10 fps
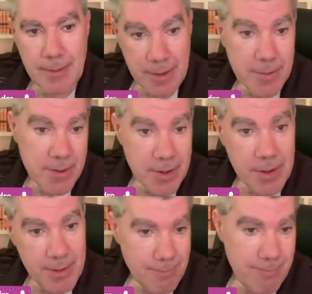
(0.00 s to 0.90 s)

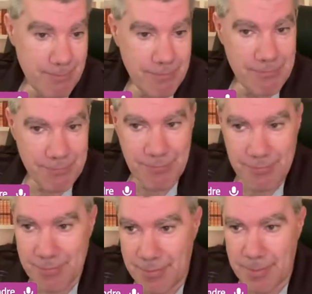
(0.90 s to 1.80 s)
until
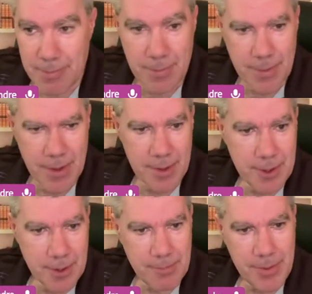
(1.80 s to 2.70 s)

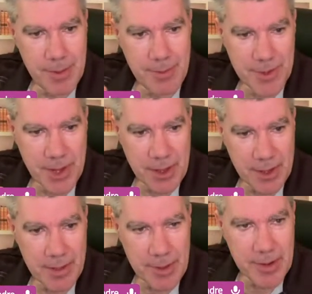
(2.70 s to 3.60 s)
the people
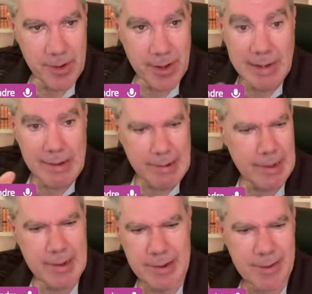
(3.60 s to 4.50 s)
selling the Bitcoin,
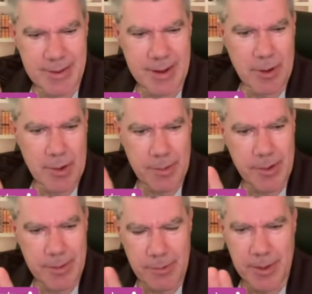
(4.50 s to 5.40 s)
sorry,
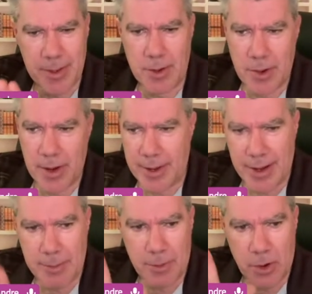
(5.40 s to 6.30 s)
we don't want
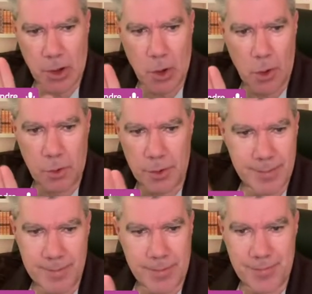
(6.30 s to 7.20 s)
any more gold.
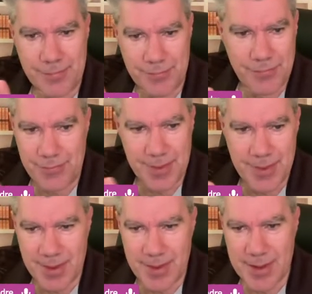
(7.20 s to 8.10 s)

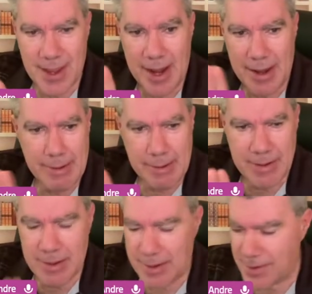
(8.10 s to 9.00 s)
It's kind of
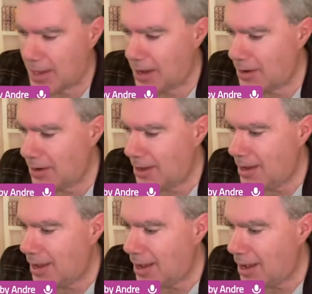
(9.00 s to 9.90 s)
useless now.
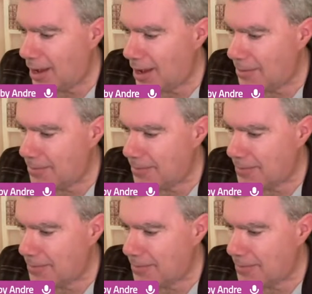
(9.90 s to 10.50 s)
And